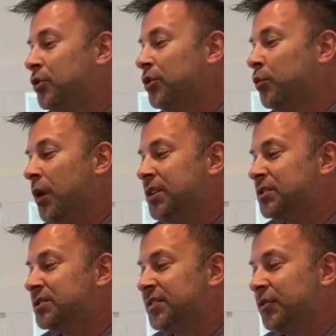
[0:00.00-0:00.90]
the
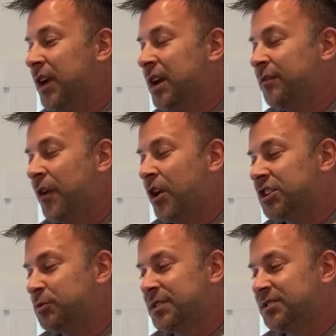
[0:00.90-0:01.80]
wonders of the
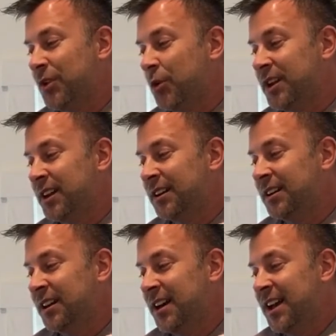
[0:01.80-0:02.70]
rainforest with Zonia,
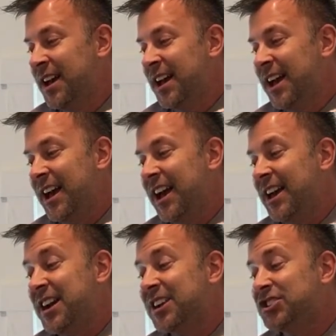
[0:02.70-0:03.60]

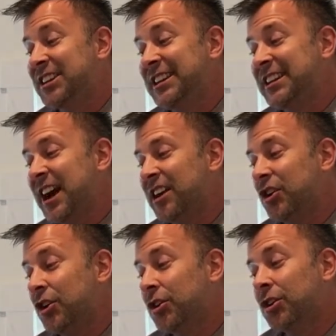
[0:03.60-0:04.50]
an Asháninka
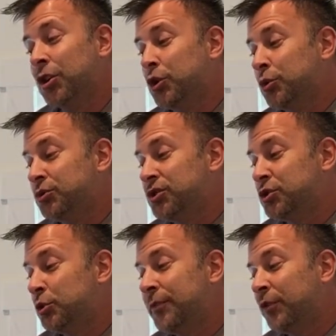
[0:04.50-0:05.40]
girl whose
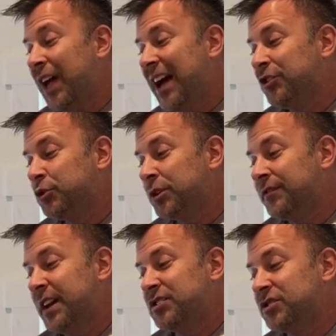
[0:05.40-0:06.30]
joyful outdoor
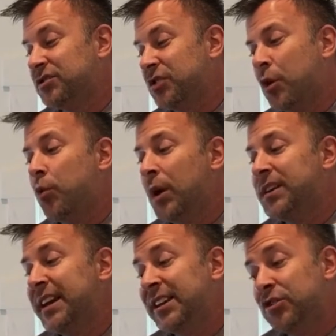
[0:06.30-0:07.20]
adventures are
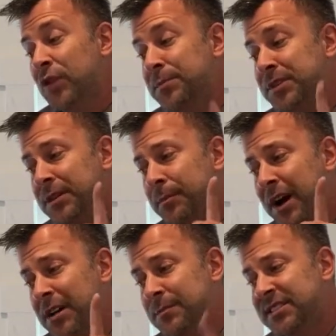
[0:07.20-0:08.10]
one day interrupted
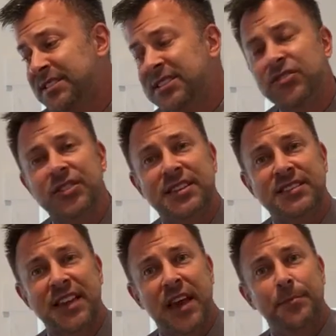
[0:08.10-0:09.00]
by a
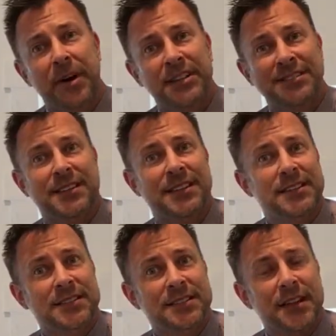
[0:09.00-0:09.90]
mysterious and puzzling
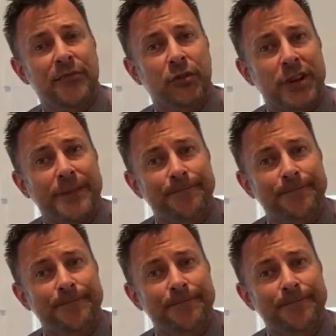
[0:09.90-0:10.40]
discovery.